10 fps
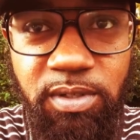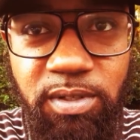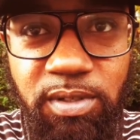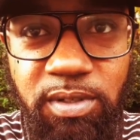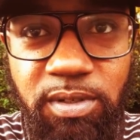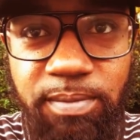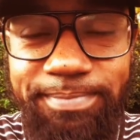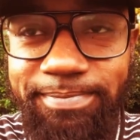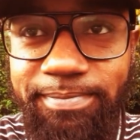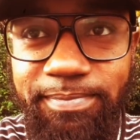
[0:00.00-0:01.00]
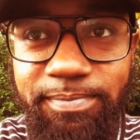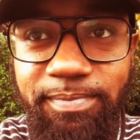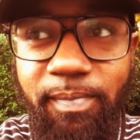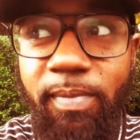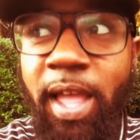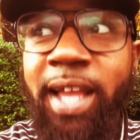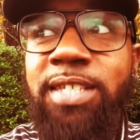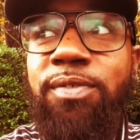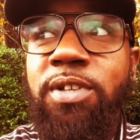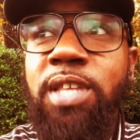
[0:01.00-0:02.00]
I
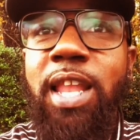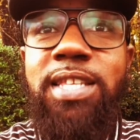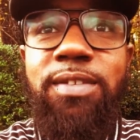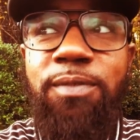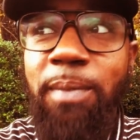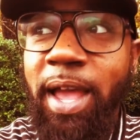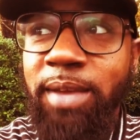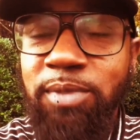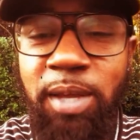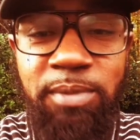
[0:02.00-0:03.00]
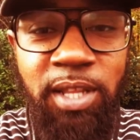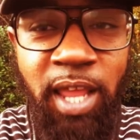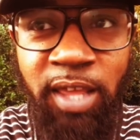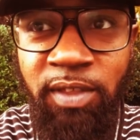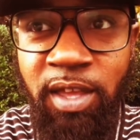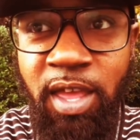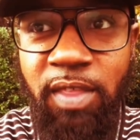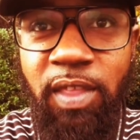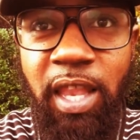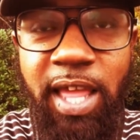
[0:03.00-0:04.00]
guess if there's a lesson from I Am Dumb today,
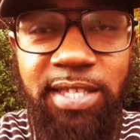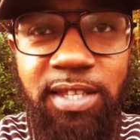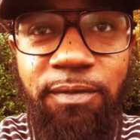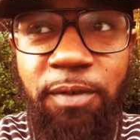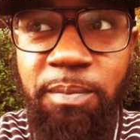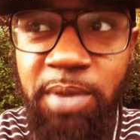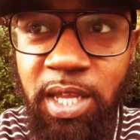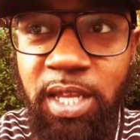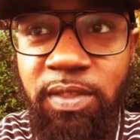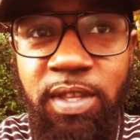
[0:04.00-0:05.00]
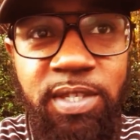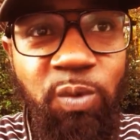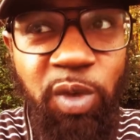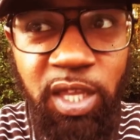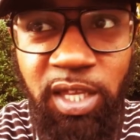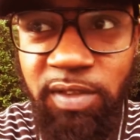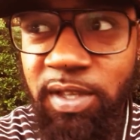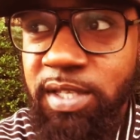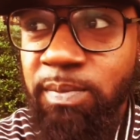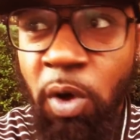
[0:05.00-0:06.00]
the lesson for me in this week, in
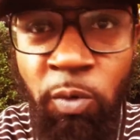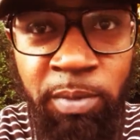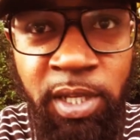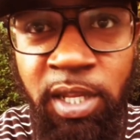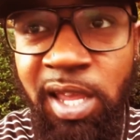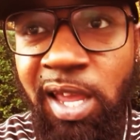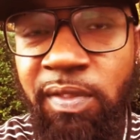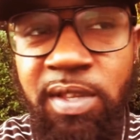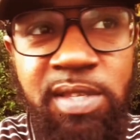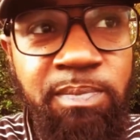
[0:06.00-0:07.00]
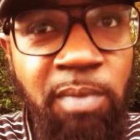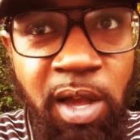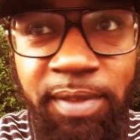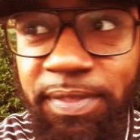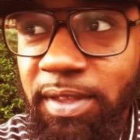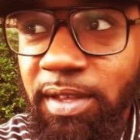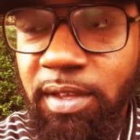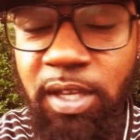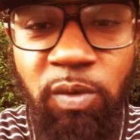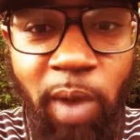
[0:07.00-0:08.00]
this moment, in this month,
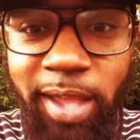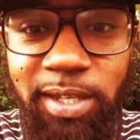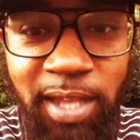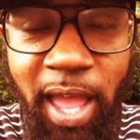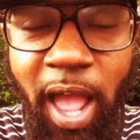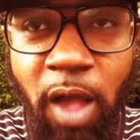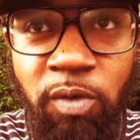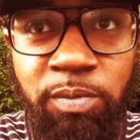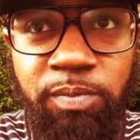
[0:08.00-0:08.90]
right now,